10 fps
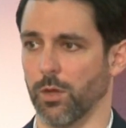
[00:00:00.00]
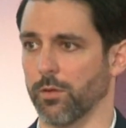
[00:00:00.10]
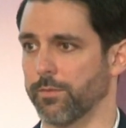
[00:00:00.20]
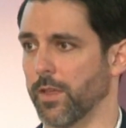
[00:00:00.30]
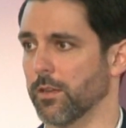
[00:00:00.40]
able
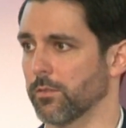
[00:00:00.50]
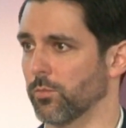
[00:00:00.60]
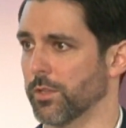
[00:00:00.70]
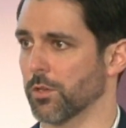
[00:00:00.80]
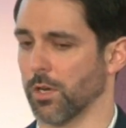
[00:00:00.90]
to fit
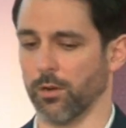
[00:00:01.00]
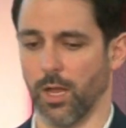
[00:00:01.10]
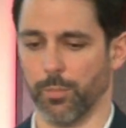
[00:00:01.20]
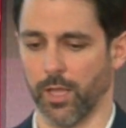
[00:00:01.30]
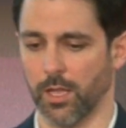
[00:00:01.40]
with your current
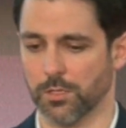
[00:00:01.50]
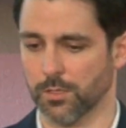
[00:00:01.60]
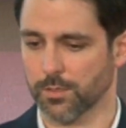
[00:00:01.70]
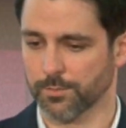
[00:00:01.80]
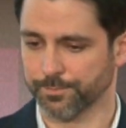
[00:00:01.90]

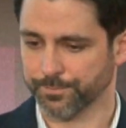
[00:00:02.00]
applications.